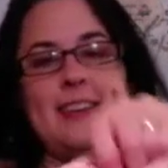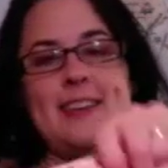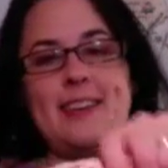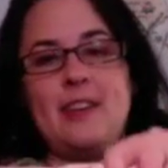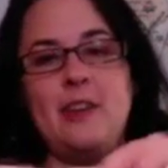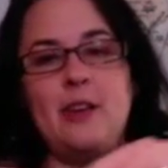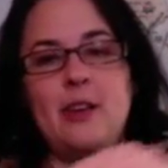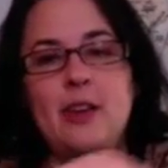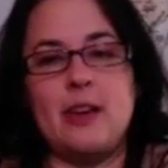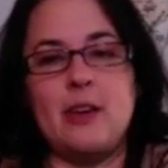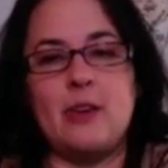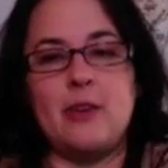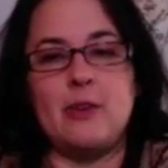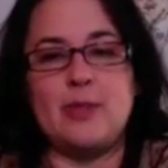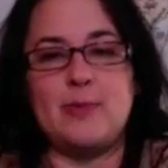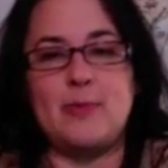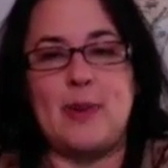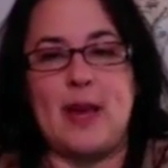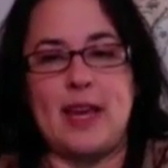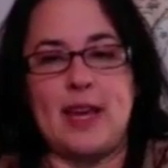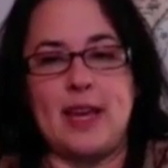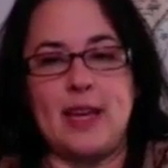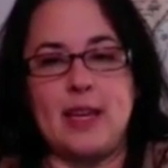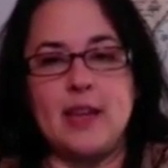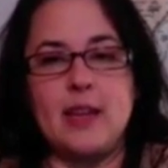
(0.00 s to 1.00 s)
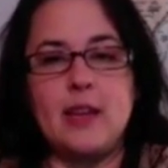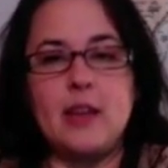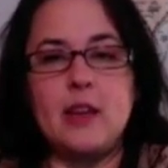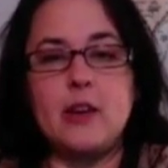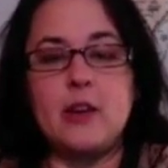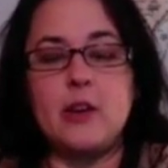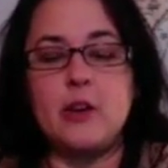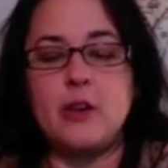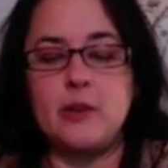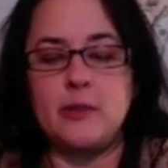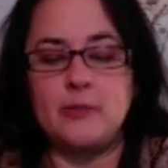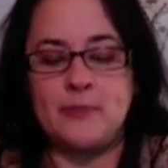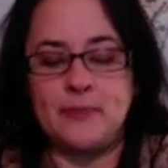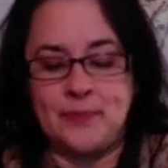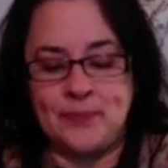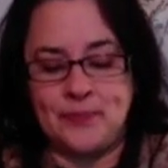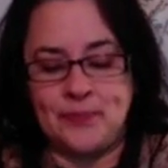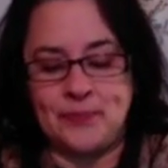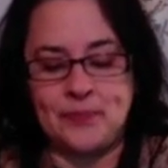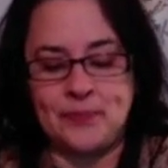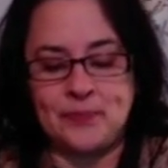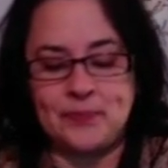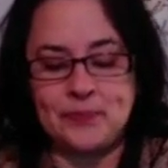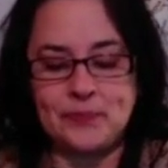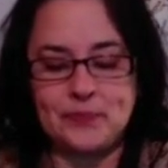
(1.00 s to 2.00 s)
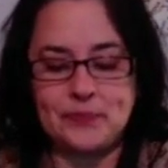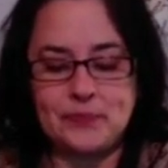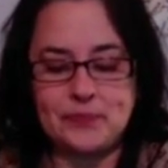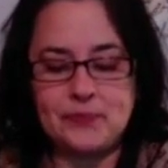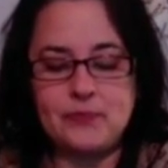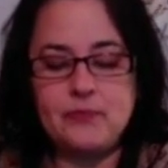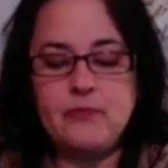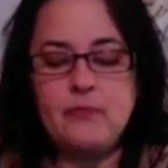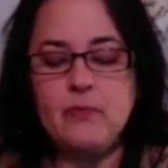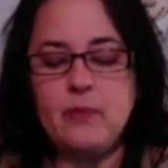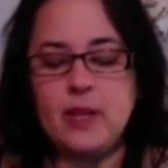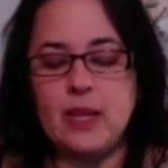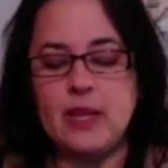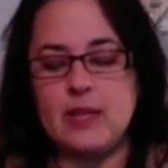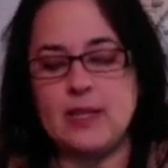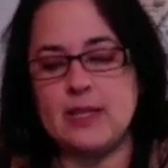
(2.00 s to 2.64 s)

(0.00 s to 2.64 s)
And that goes back in here. And